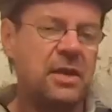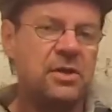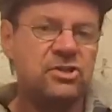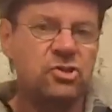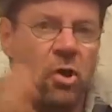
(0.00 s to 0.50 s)
Now,
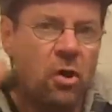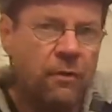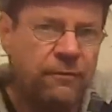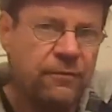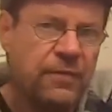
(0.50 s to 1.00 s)
it's not
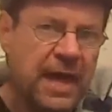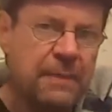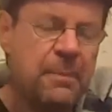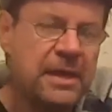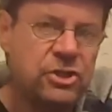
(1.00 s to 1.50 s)
often
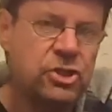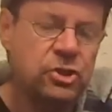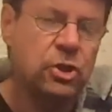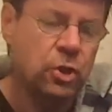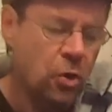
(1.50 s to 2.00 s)
that I
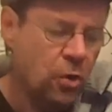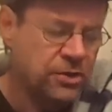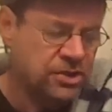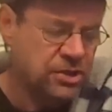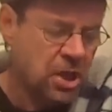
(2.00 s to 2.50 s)
mention the
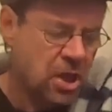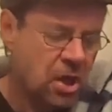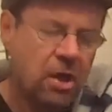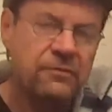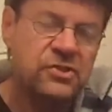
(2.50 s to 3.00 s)
cost
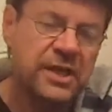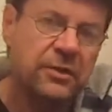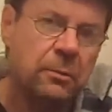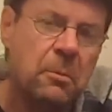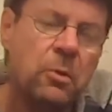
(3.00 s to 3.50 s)
of
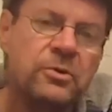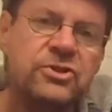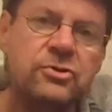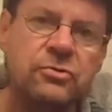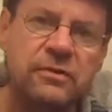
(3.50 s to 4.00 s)
single
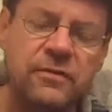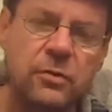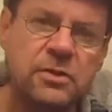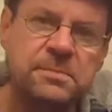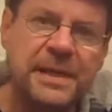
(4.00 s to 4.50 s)
malts and
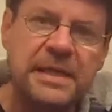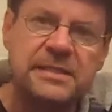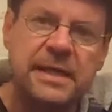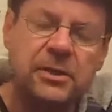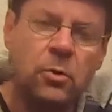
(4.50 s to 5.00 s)
reviews,
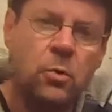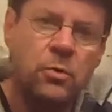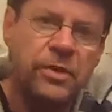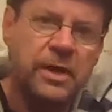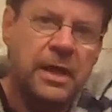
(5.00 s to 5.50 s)
because I
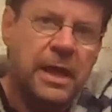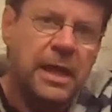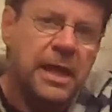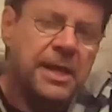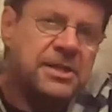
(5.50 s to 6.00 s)
know that
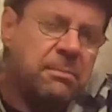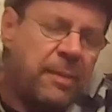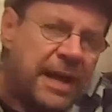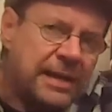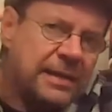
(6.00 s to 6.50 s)

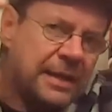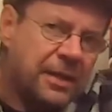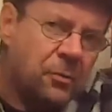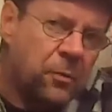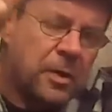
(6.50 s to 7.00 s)

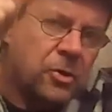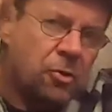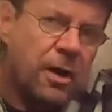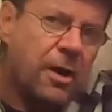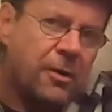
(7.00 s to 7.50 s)
depending where
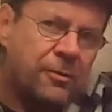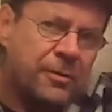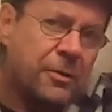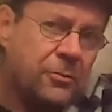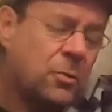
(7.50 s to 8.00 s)
you are
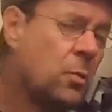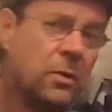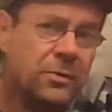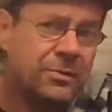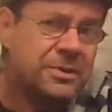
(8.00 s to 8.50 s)
around the
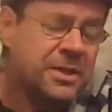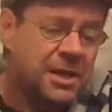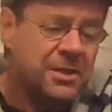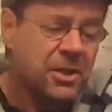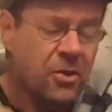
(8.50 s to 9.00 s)
world,
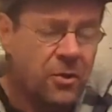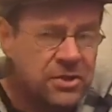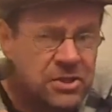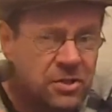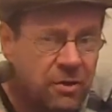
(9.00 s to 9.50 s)
the
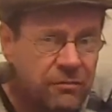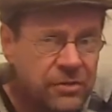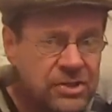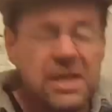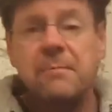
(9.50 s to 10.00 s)
cost
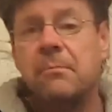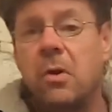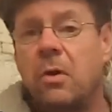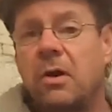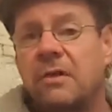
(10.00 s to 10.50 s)
of the same
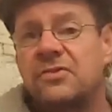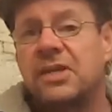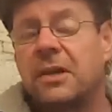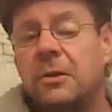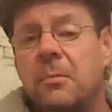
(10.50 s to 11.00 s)
bottle of
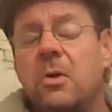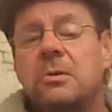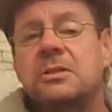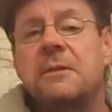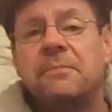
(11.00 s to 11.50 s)
single
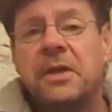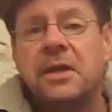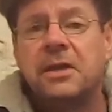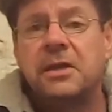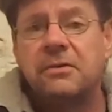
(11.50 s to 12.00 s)
malt
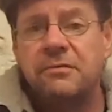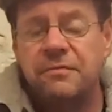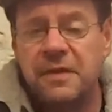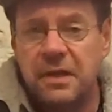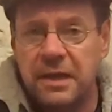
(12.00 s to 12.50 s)
can
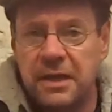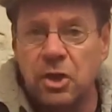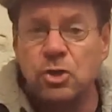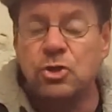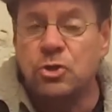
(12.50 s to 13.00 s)

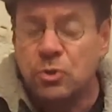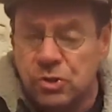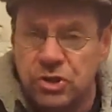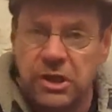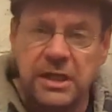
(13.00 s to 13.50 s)
vary
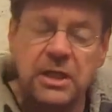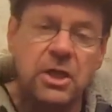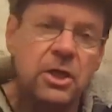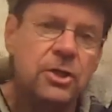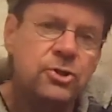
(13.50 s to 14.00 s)

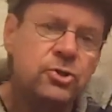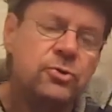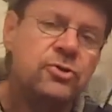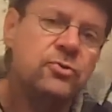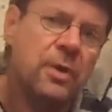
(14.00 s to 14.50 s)
hugely
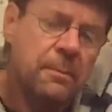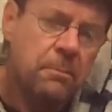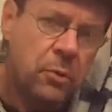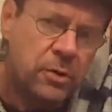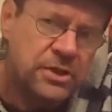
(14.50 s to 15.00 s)
due to
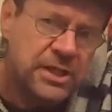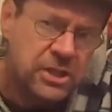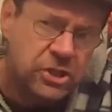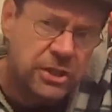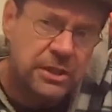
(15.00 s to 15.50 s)

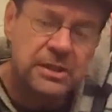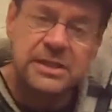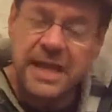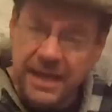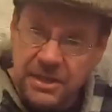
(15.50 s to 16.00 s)
importation
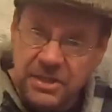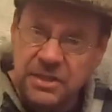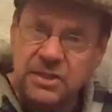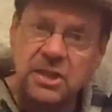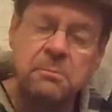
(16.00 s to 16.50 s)

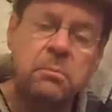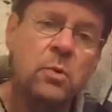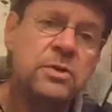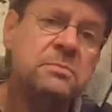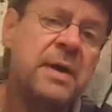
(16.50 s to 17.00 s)
taxes
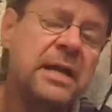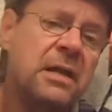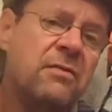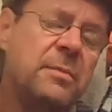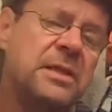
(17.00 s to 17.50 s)
imposed by
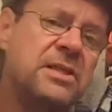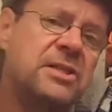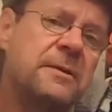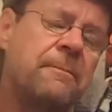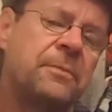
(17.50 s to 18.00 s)

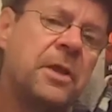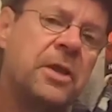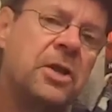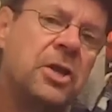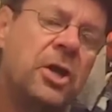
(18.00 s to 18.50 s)
governments,
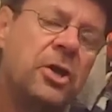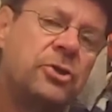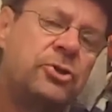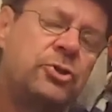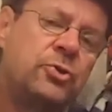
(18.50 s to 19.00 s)

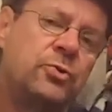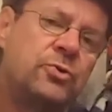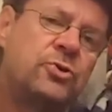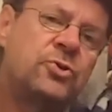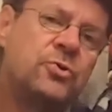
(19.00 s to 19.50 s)

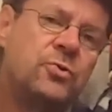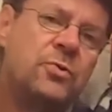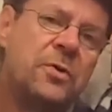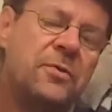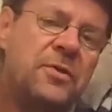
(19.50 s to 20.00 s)
due
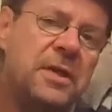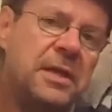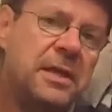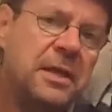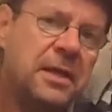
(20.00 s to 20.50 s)
to
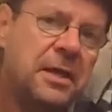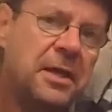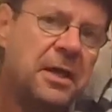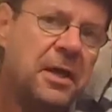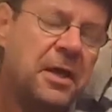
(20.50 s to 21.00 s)
the
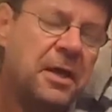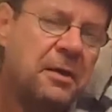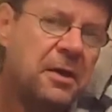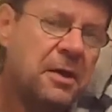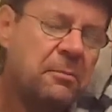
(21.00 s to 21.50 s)

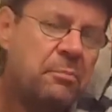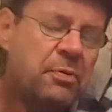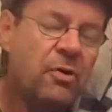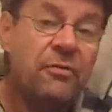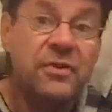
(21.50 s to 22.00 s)

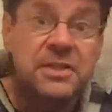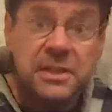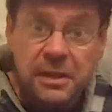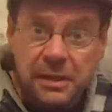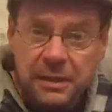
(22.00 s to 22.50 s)

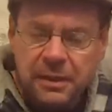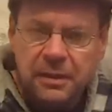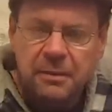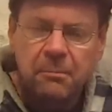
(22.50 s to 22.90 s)
profiteering